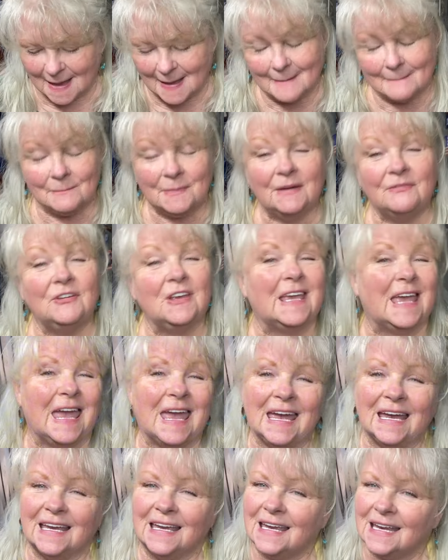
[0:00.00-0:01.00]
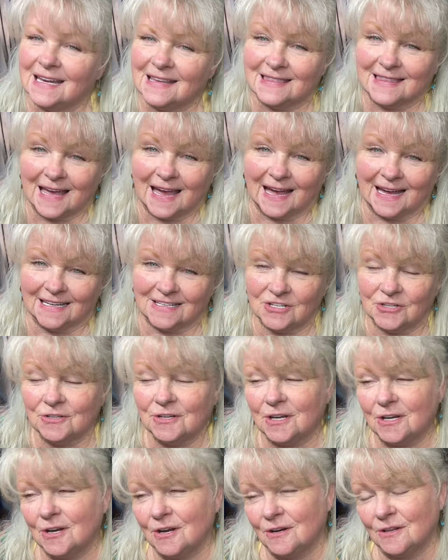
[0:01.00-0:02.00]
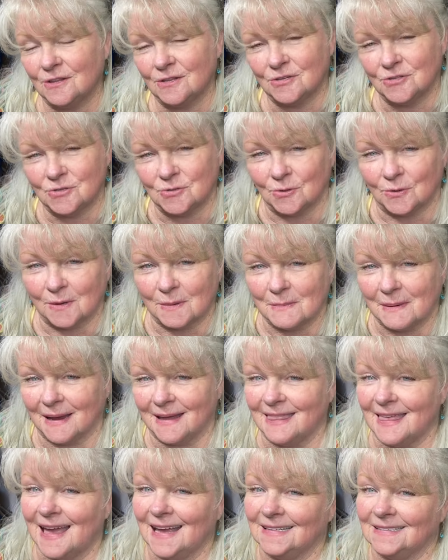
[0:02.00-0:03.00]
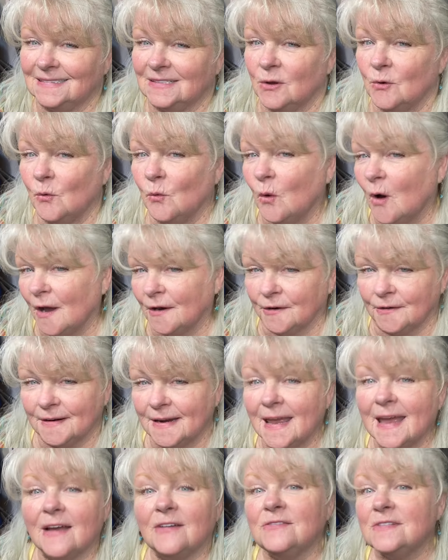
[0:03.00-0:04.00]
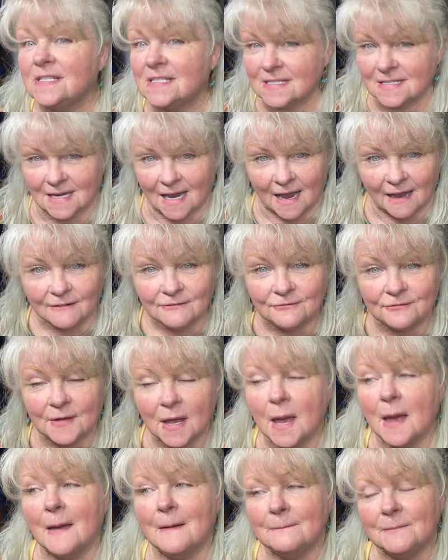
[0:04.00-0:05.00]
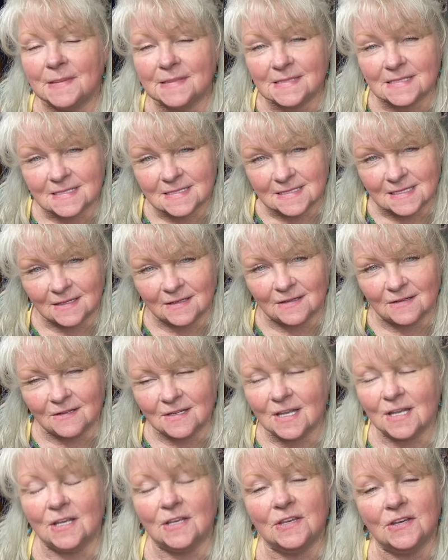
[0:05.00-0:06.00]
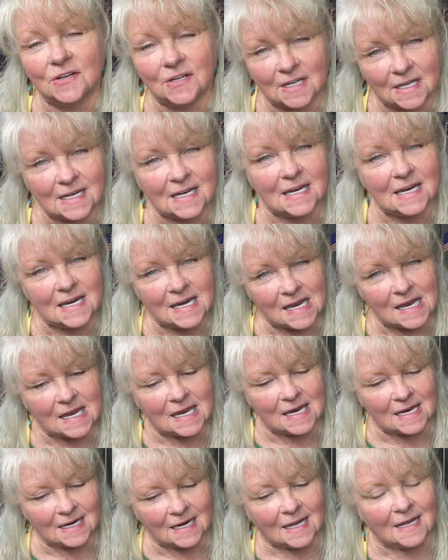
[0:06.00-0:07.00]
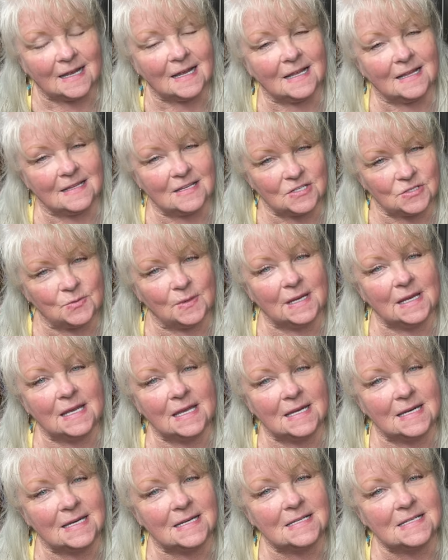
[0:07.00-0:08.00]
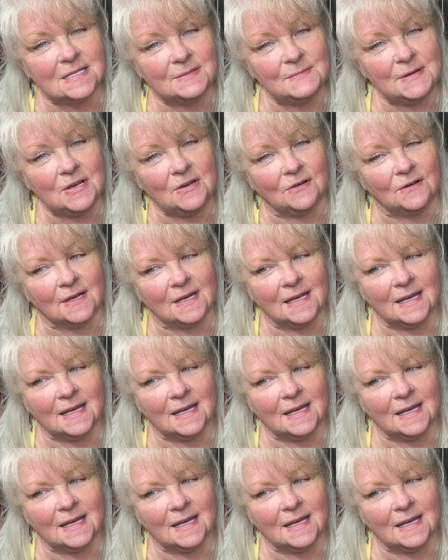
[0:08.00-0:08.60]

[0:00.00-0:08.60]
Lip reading: But if you can't get that, you can go to the store and buy that watered down stuff. But still, you're gonna need the sweetened condensed milk.